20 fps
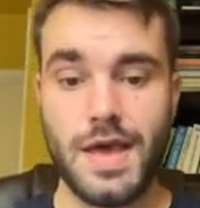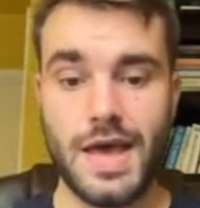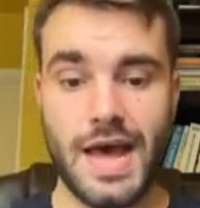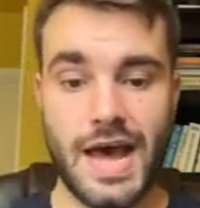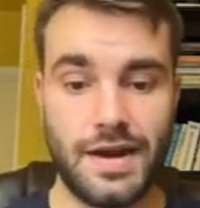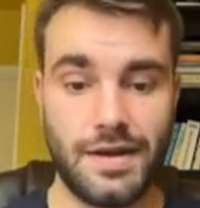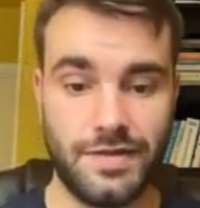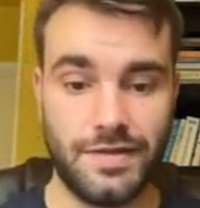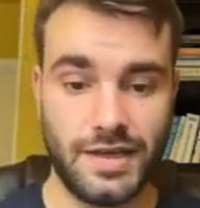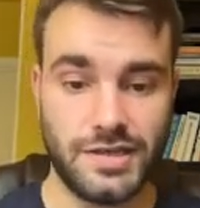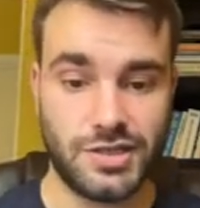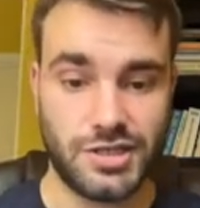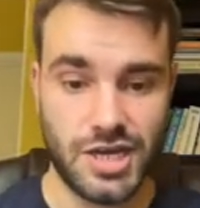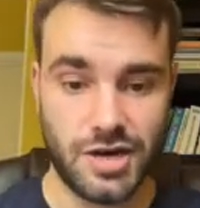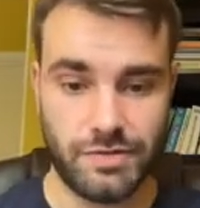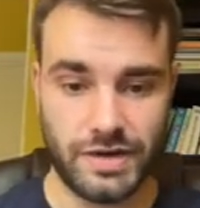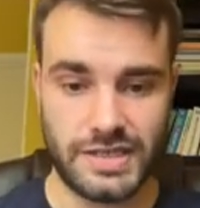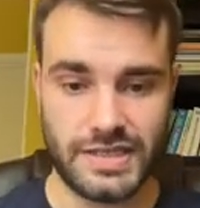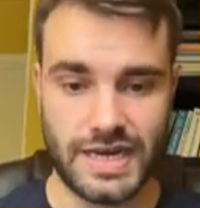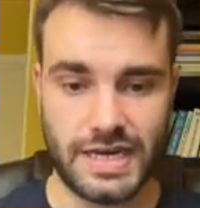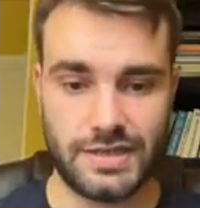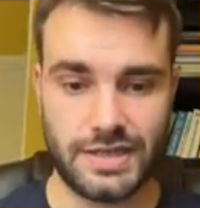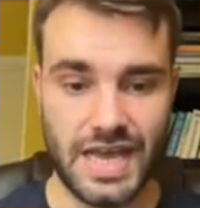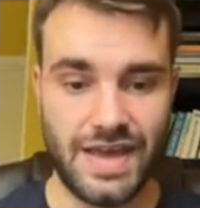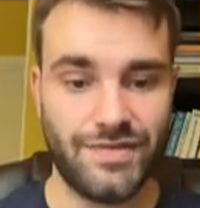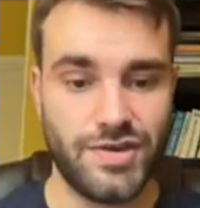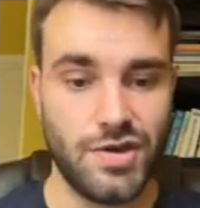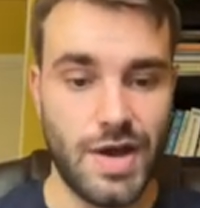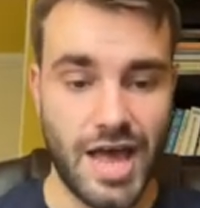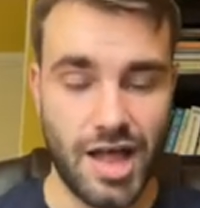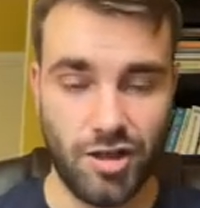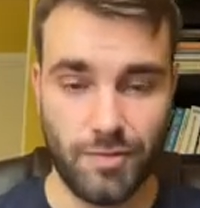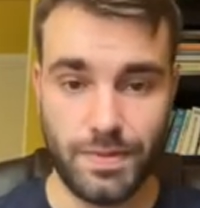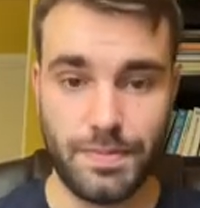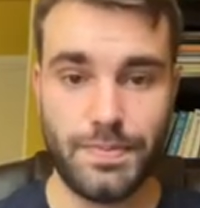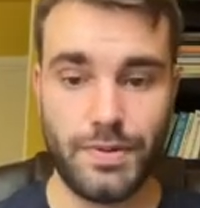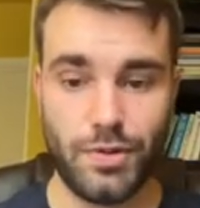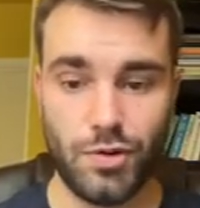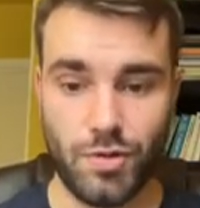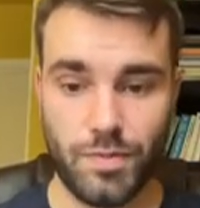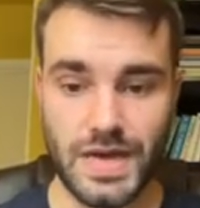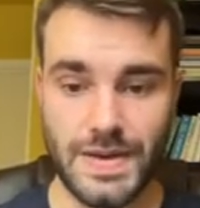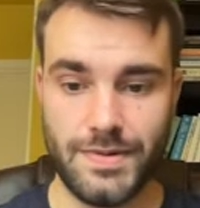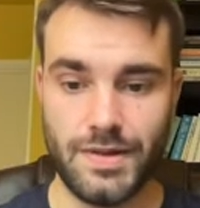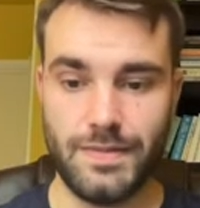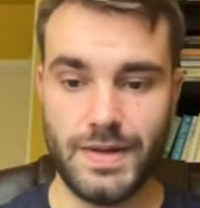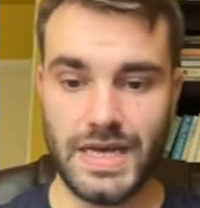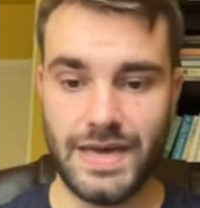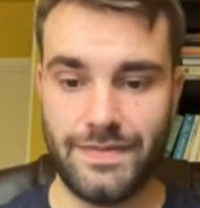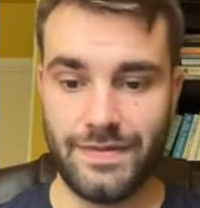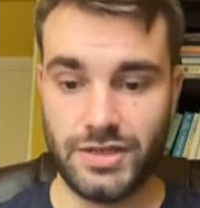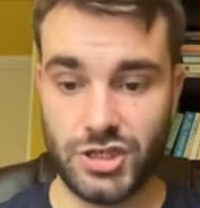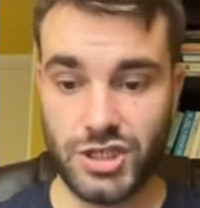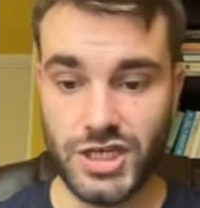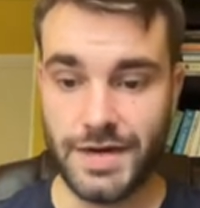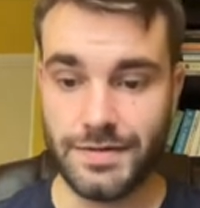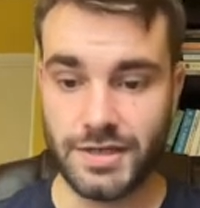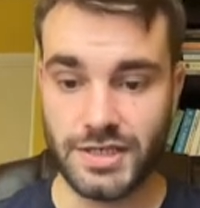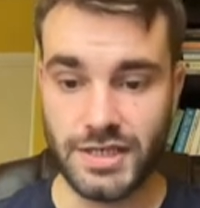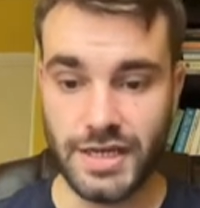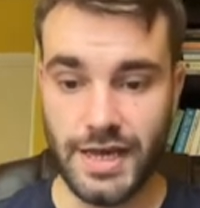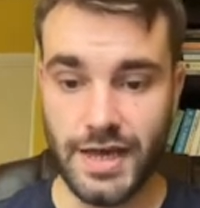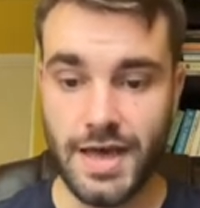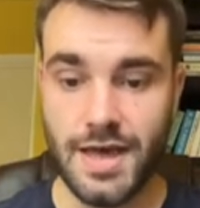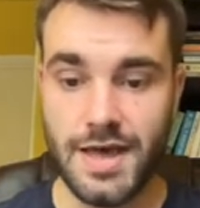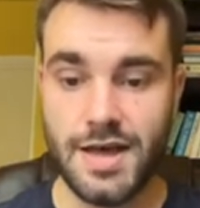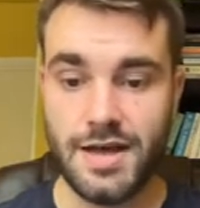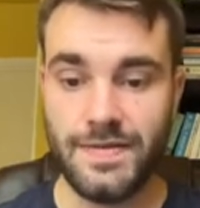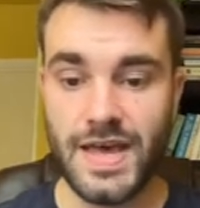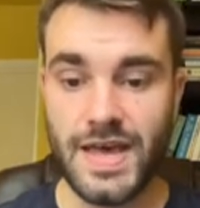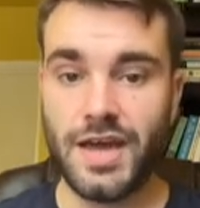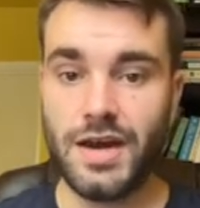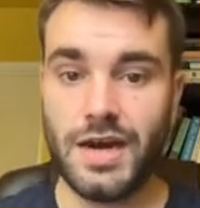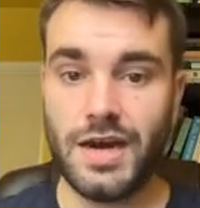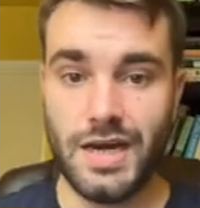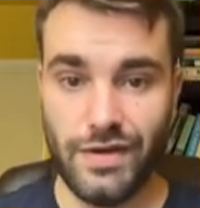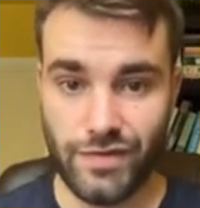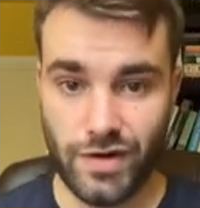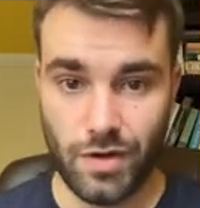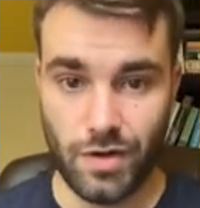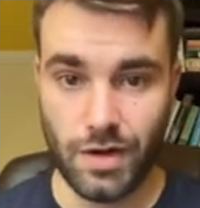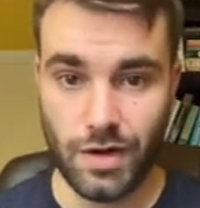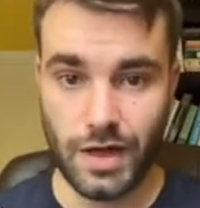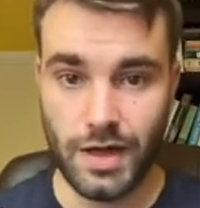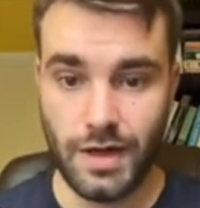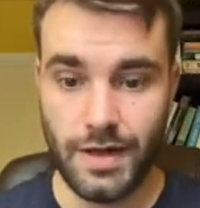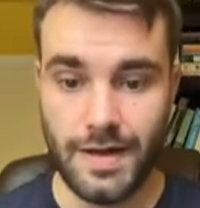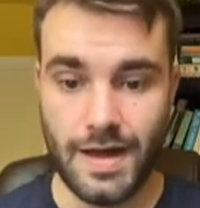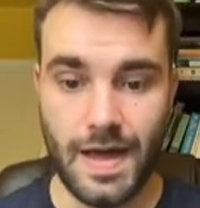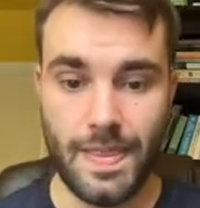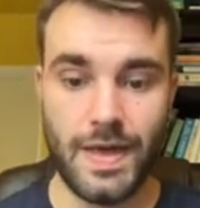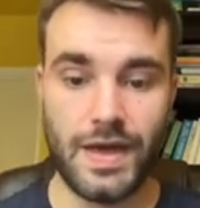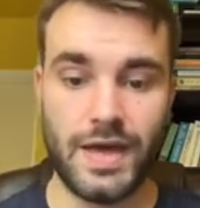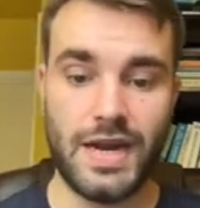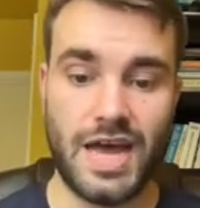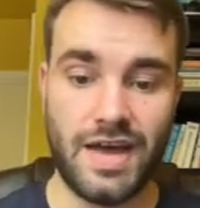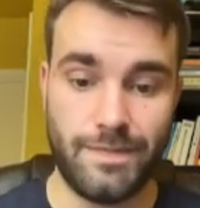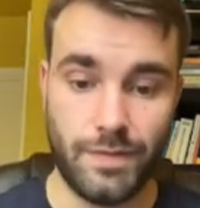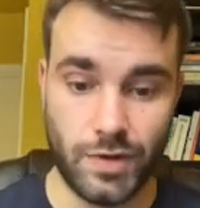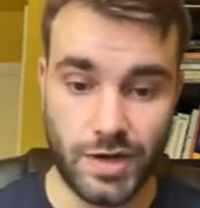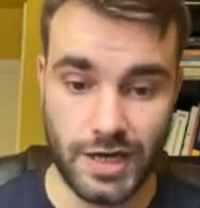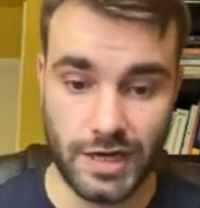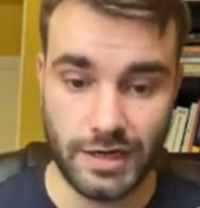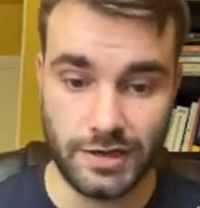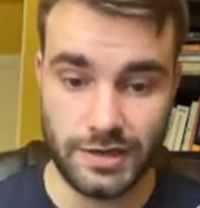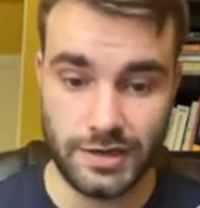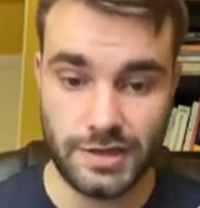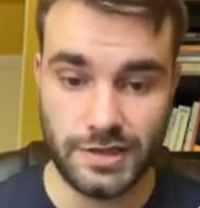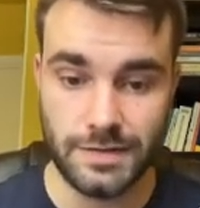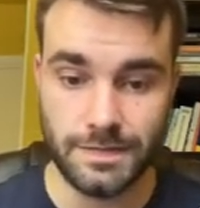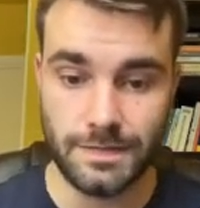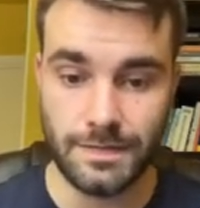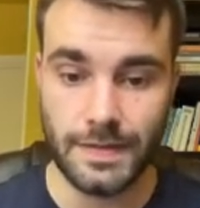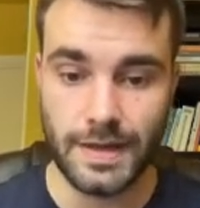And this theory said that if you help poor people by giving to charity, they're going to live longer and they're going to have more kids.